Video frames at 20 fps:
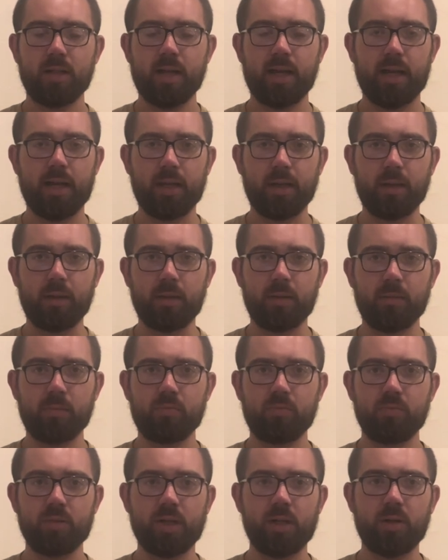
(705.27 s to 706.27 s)
And
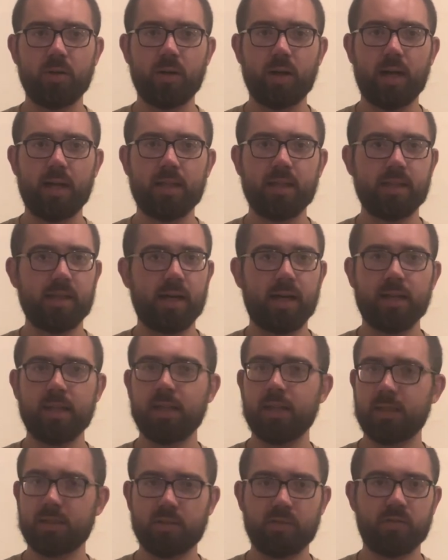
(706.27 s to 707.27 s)
I
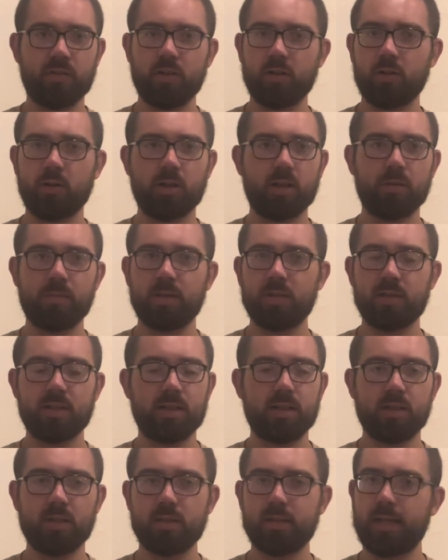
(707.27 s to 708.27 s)
think that's a fun argument
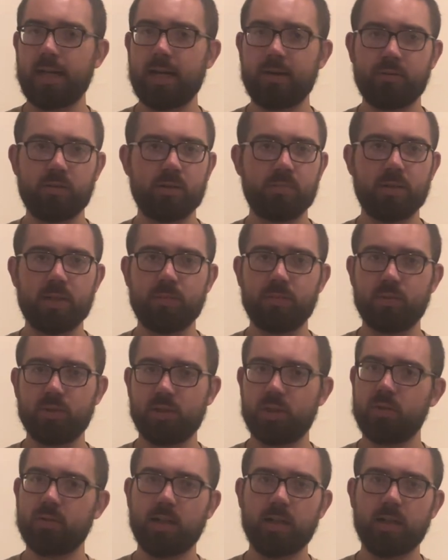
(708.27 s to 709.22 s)
to have with people too.